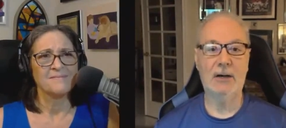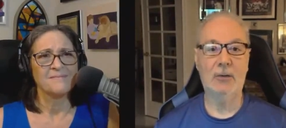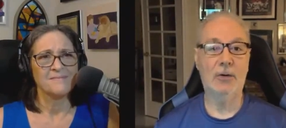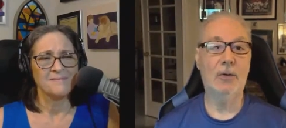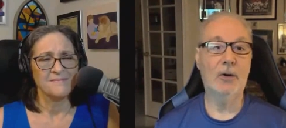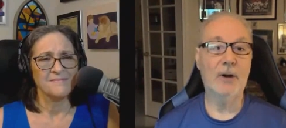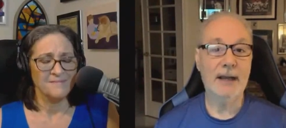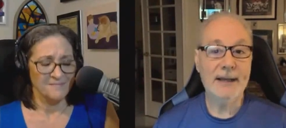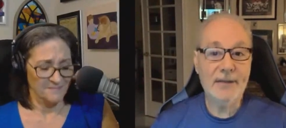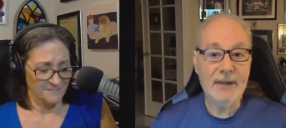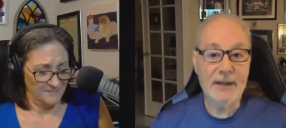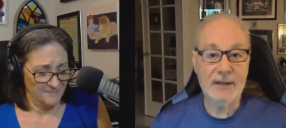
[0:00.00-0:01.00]

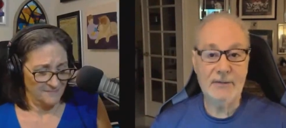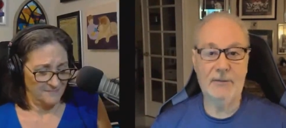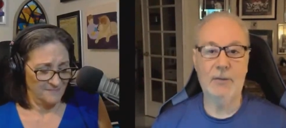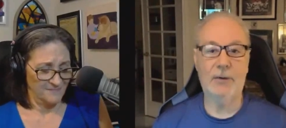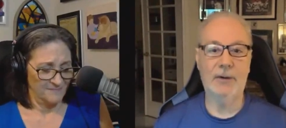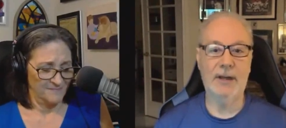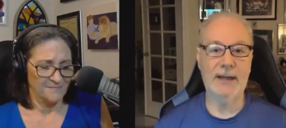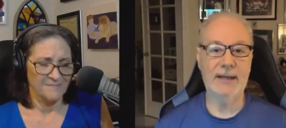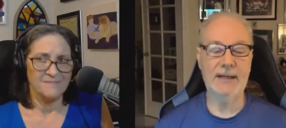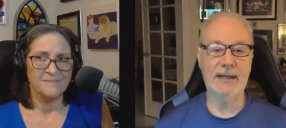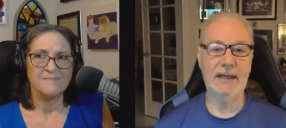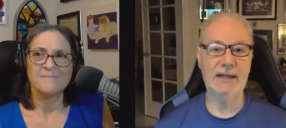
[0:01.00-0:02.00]
Speaker 1: or anything
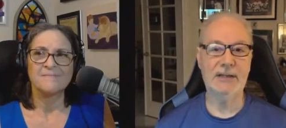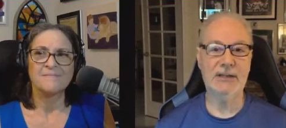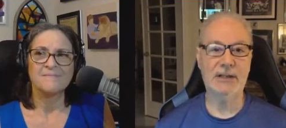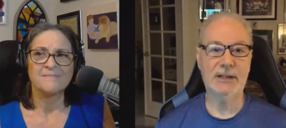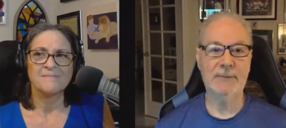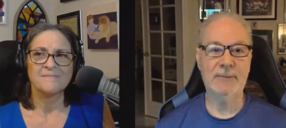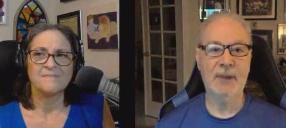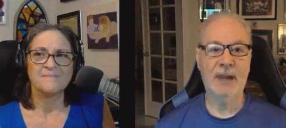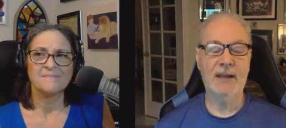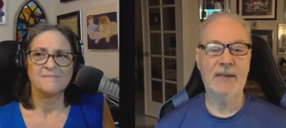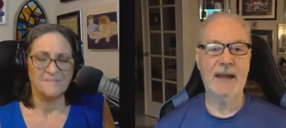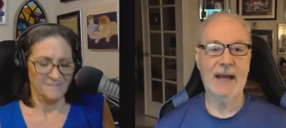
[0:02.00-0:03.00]
for
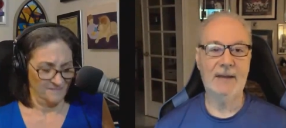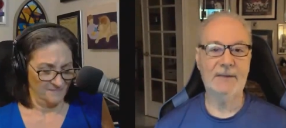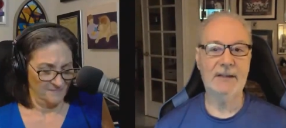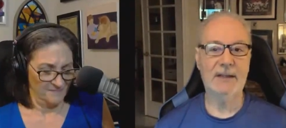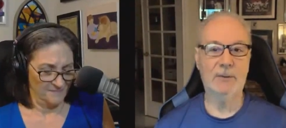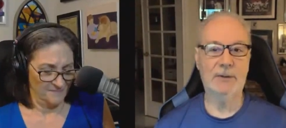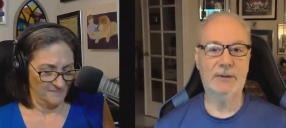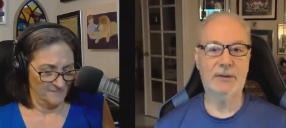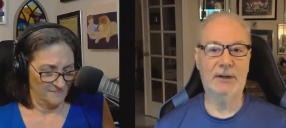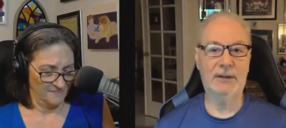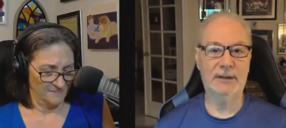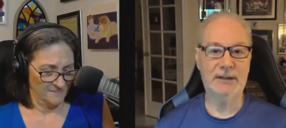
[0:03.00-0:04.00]
ADHD, they have to
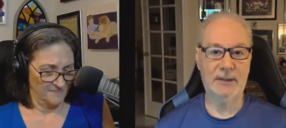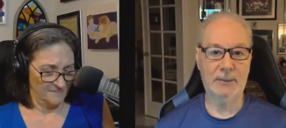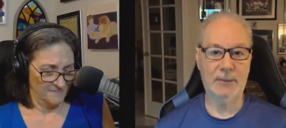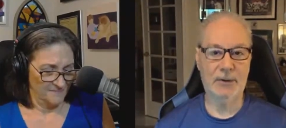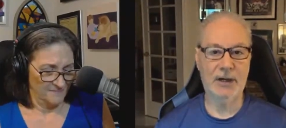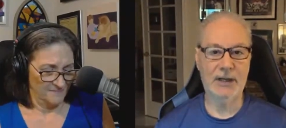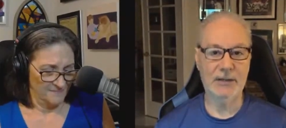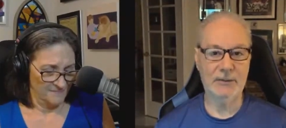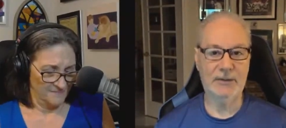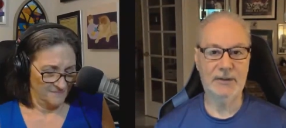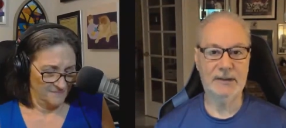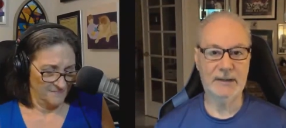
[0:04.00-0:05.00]
get what's called a
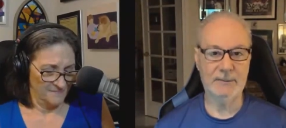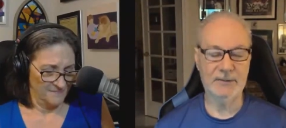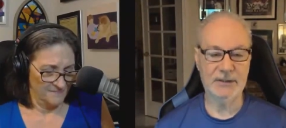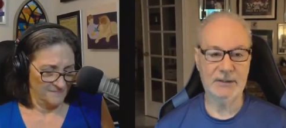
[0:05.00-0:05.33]
temporary use